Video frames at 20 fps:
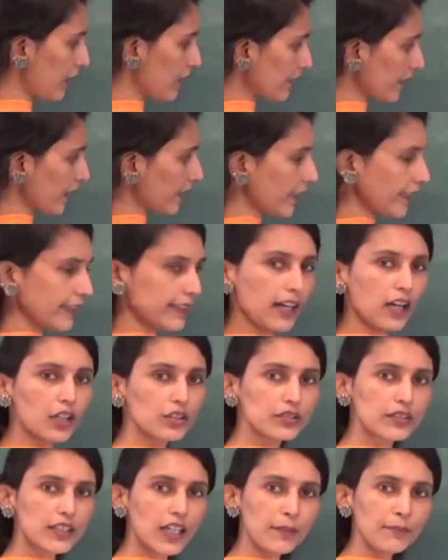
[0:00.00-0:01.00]
Second
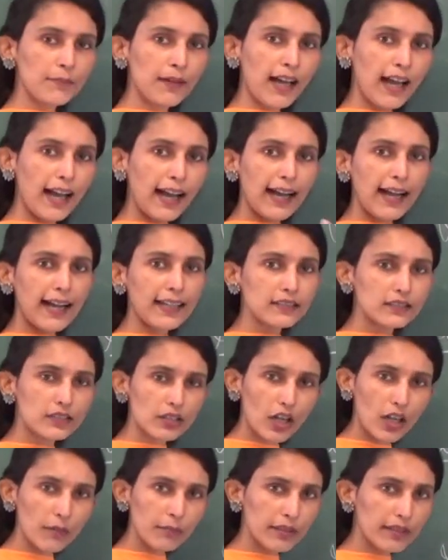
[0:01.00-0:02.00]
outcome, as
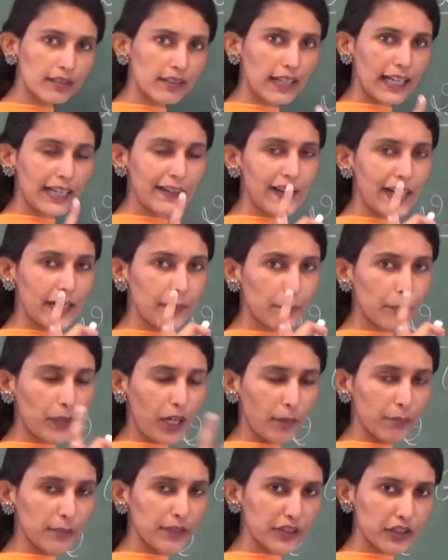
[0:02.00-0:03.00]
Robert Clive had
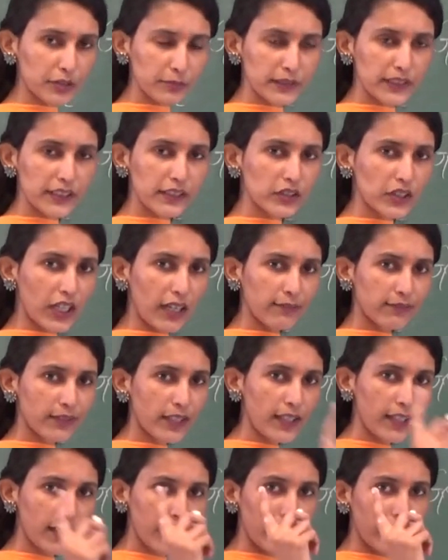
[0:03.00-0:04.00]
promised Mir
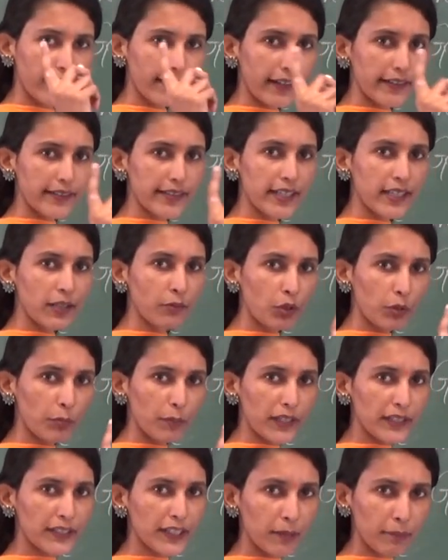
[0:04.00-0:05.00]
Jafar that he would
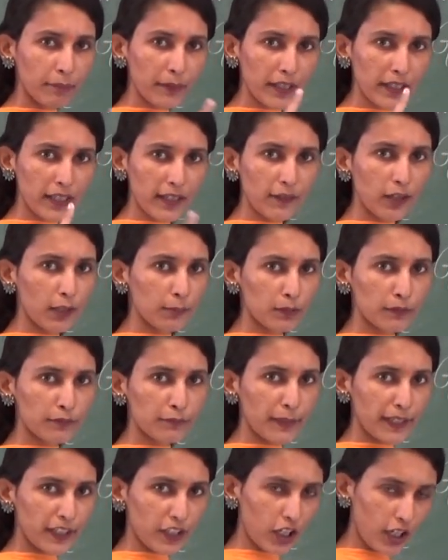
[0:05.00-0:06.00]
make him the Nawab
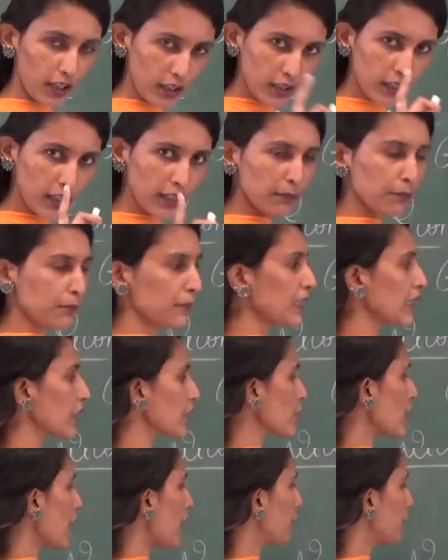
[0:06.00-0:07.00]
of Bengal,
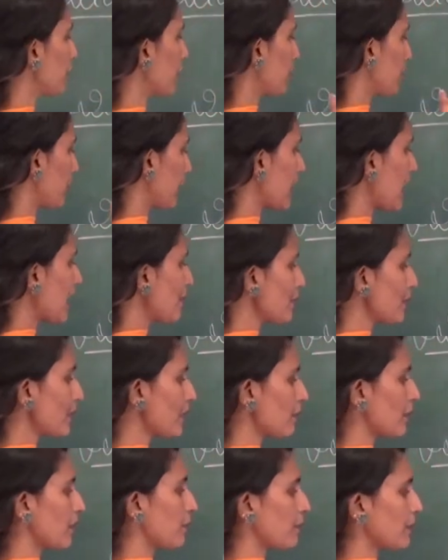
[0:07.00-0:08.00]
Mir Jafar becomes
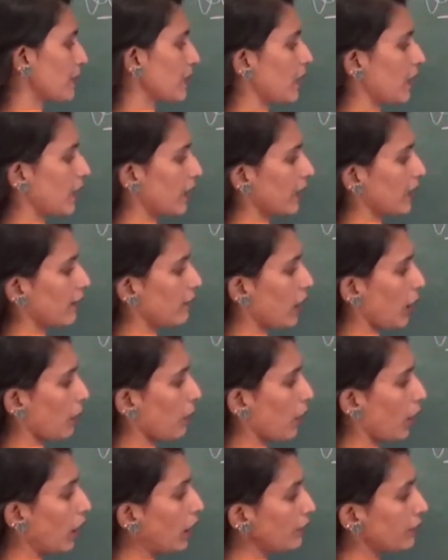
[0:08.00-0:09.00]
the
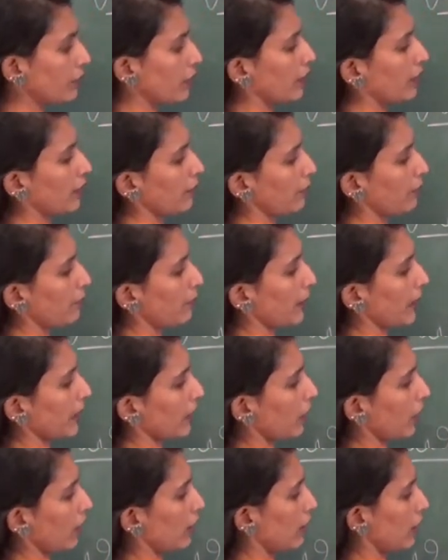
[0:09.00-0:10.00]
Nawab of
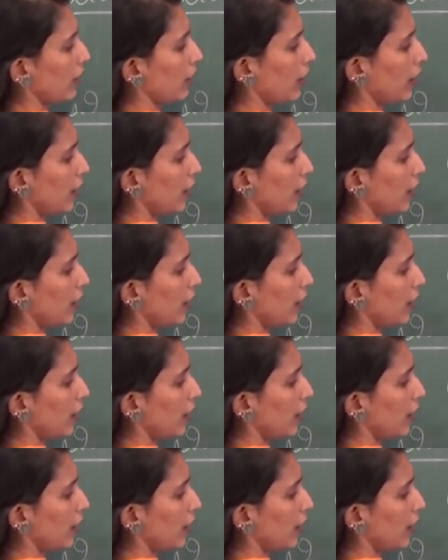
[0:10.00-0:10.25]
Bengal.